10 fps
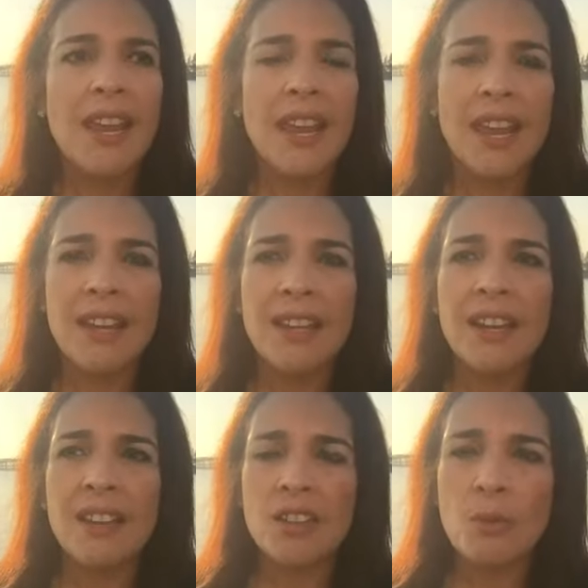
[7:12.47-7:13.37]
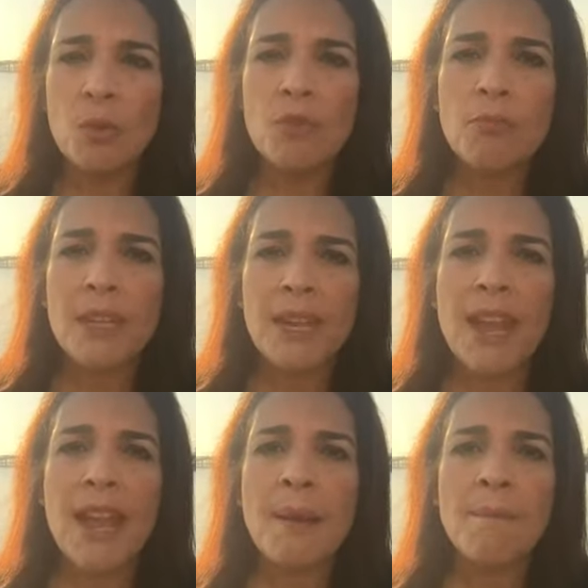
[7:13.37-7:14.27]
And the movement
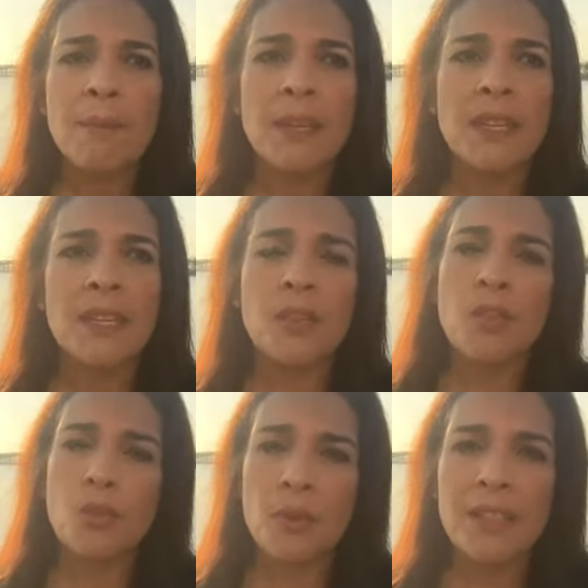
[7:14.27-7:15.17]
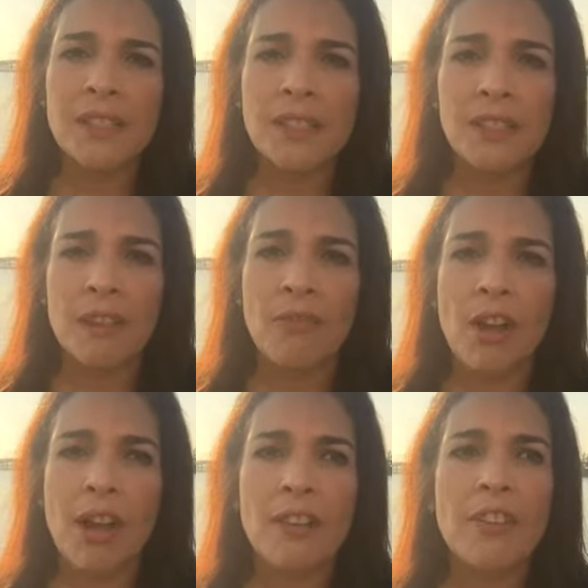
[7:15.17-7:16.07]
Happy
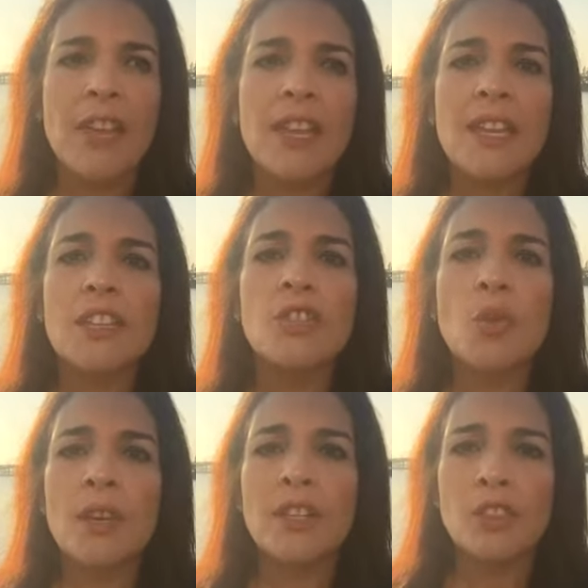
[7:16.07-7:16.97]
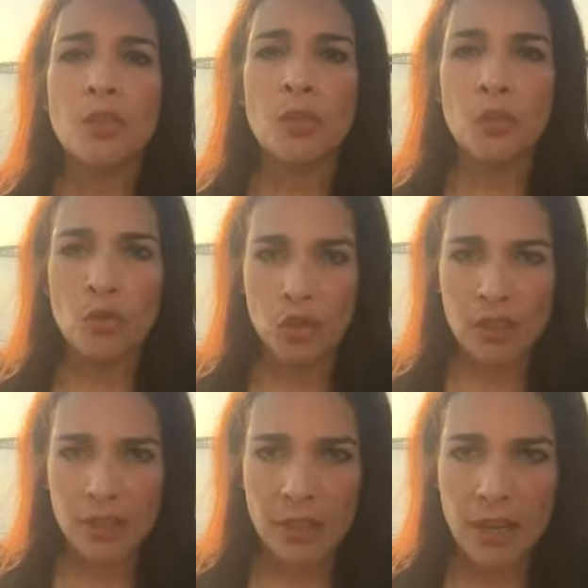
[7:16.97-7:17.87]
365 is going to do
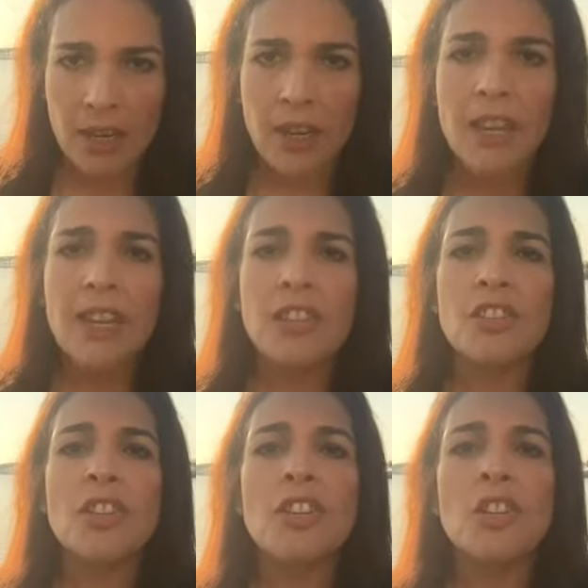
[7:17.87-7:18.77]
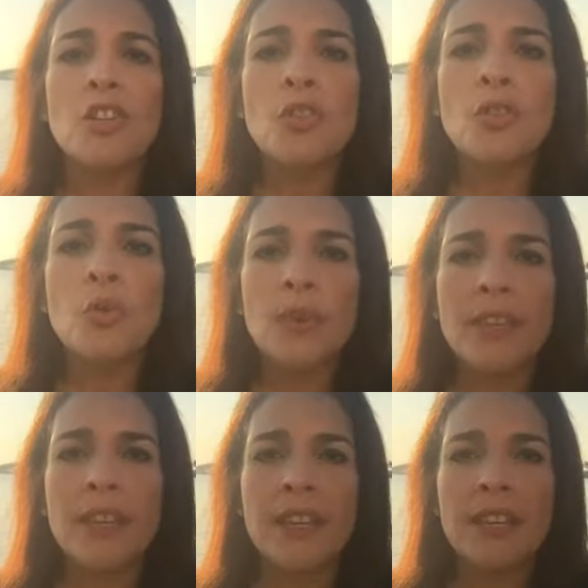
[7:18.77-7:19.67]
just that. It's going to look
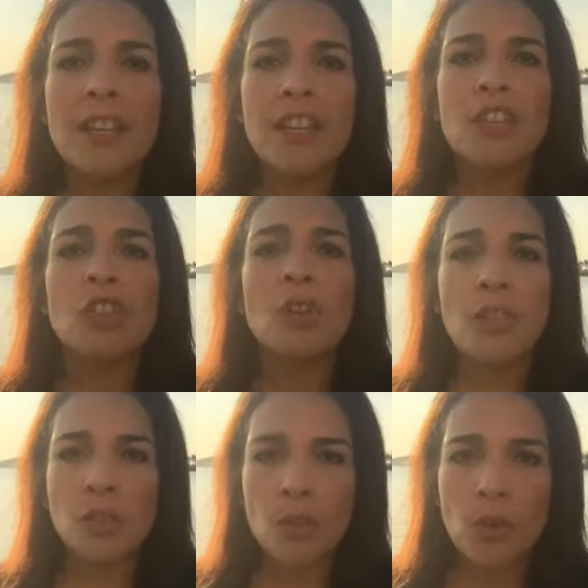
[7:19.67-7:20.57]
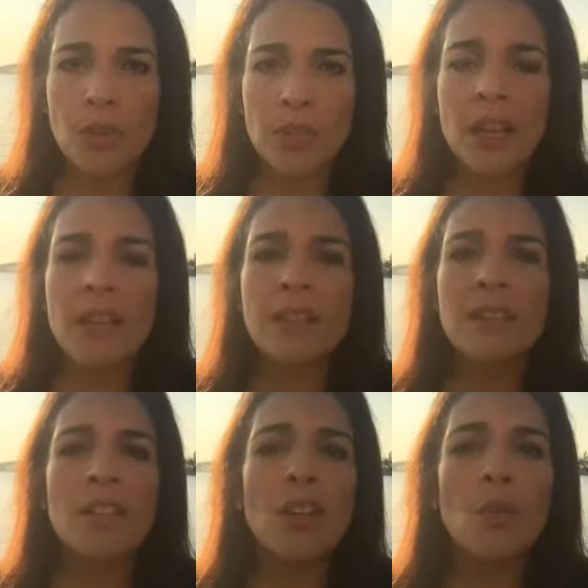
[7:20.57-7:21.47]
within, it's going to
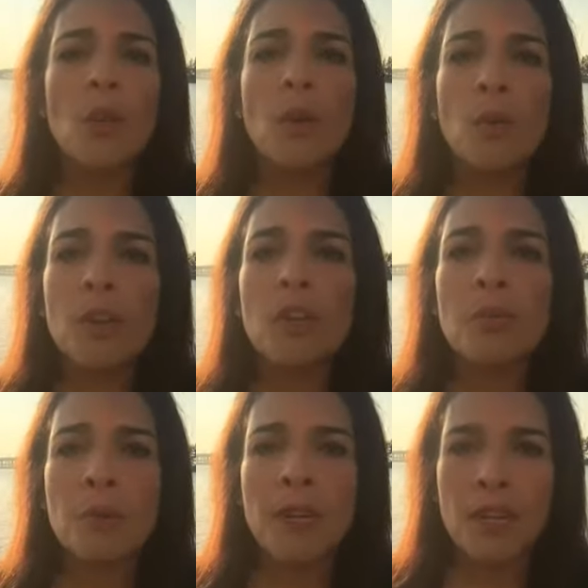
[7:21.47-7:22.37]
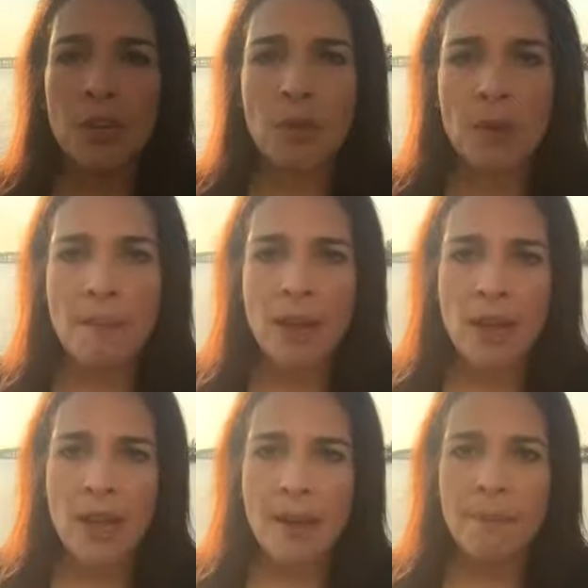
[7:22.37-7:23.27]
undust what we already know
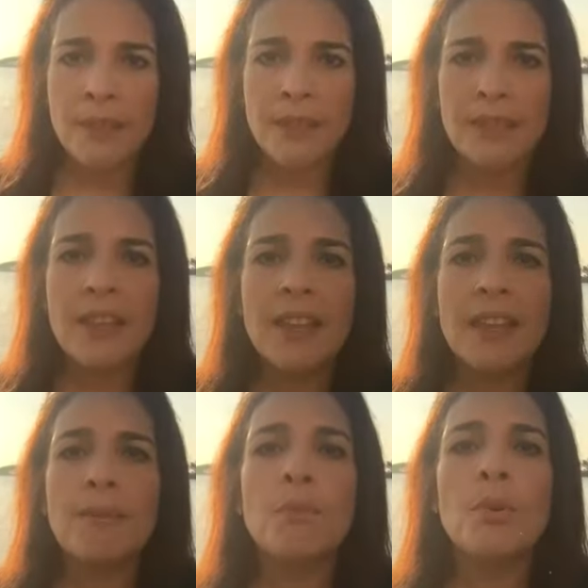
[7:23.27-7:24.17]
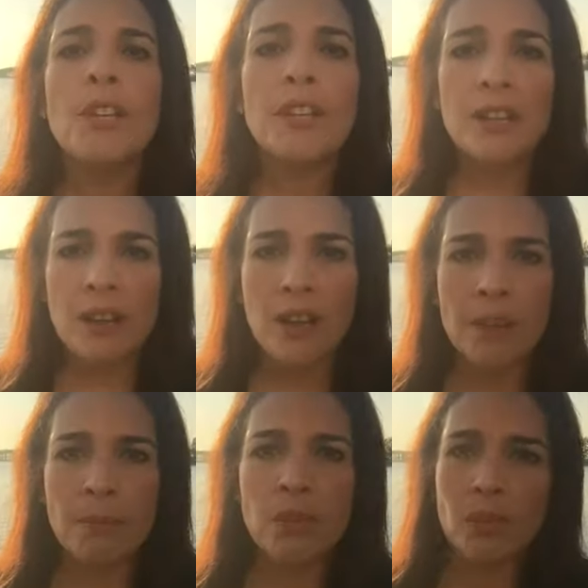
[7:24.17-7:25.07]
about happiness and bring it
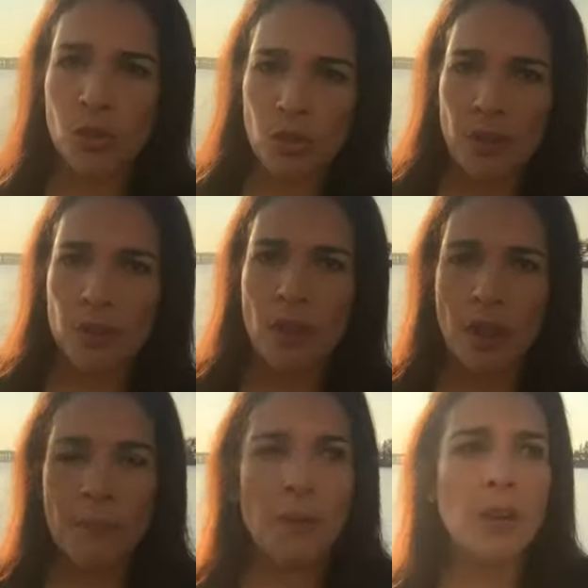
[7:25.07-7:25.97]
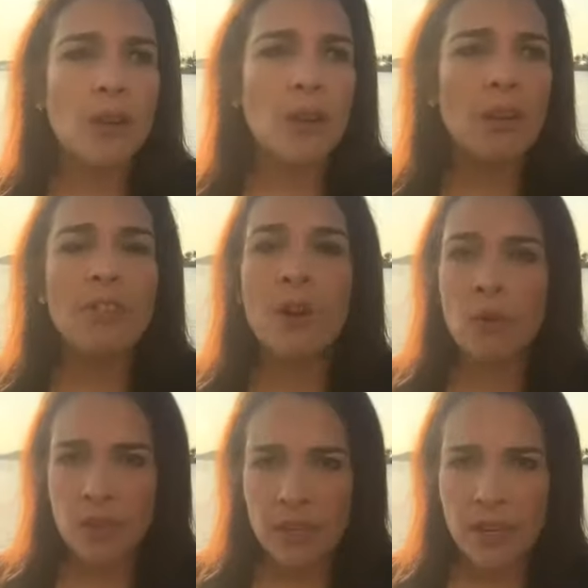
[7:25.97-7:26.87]
up to the top of
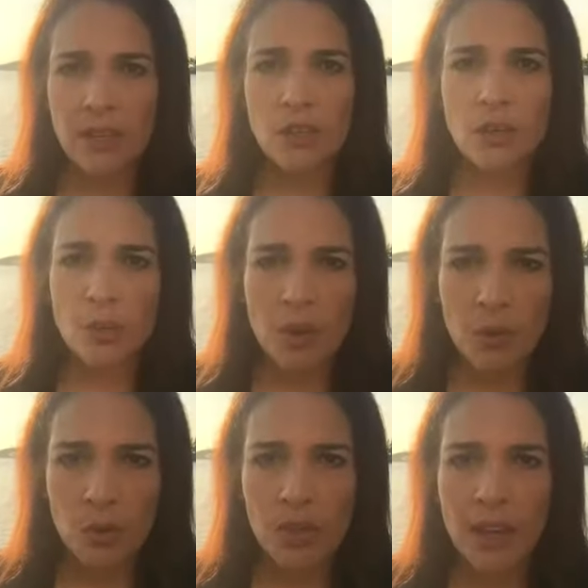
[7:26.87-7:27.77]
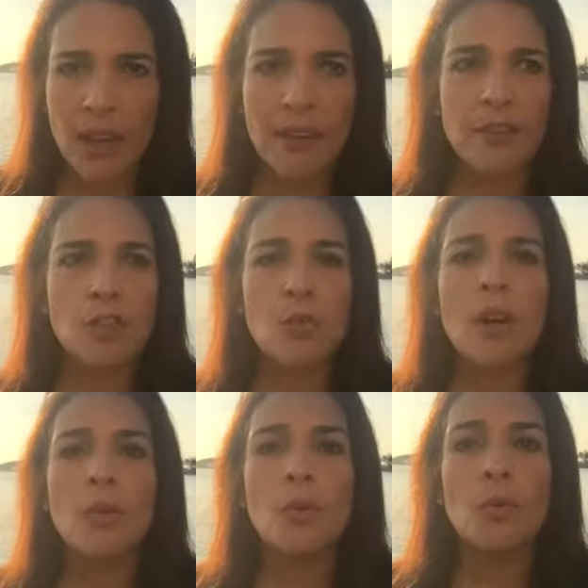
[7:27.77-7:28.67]
our days, to our lives, to
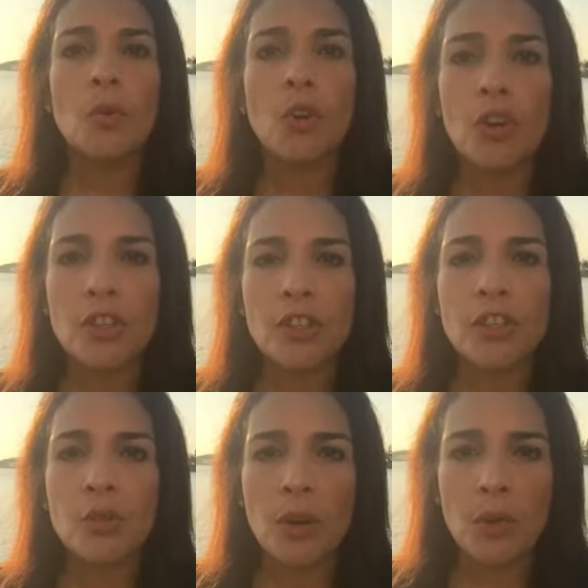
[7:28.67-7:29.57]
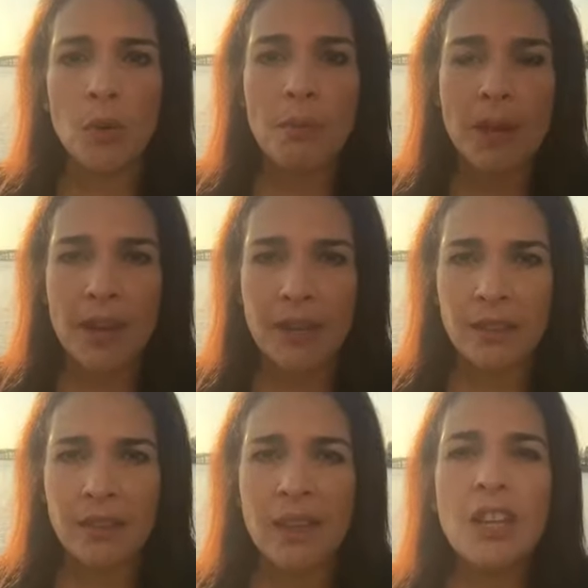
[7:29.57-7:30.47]
our words, to our
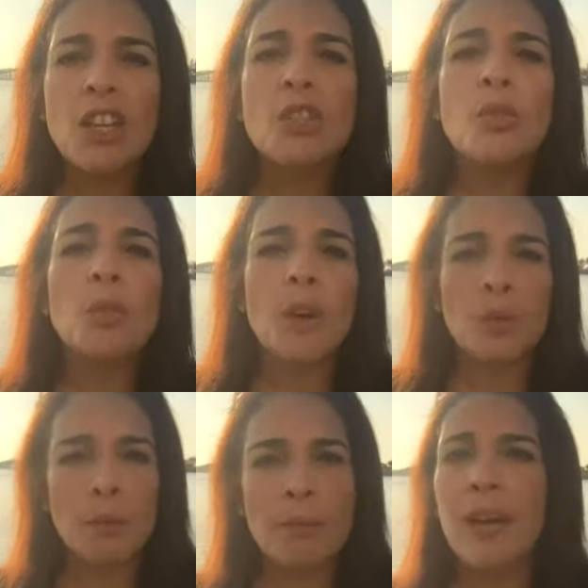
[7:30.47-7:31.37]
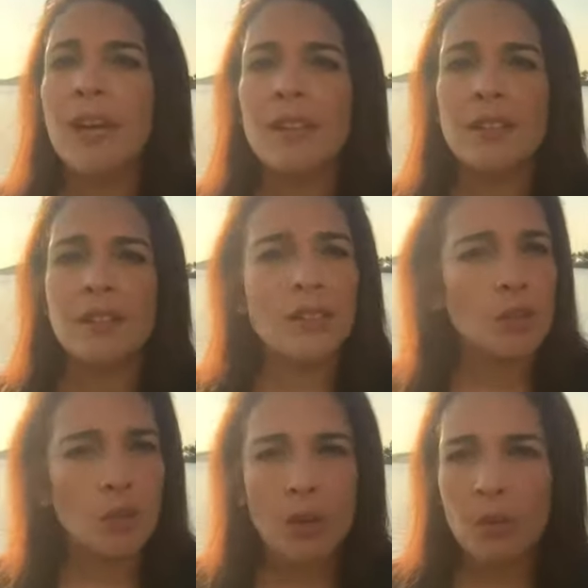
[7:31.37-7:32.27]
minds, to our bodies,
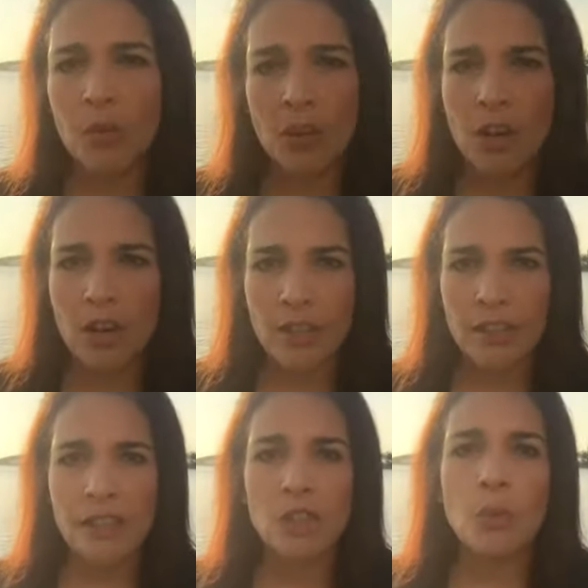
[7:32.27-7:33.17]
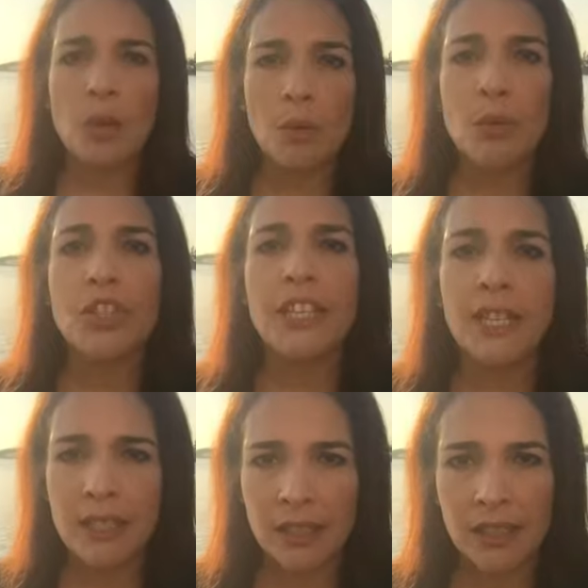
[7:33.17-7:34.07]
to our hearts, to our
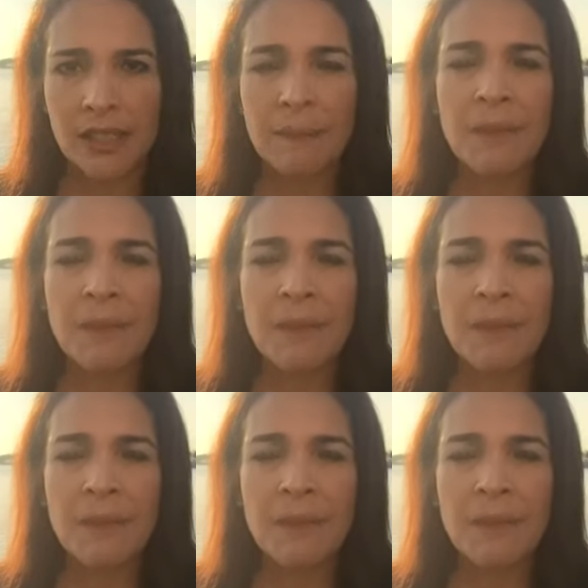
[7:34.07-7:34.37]
deeds.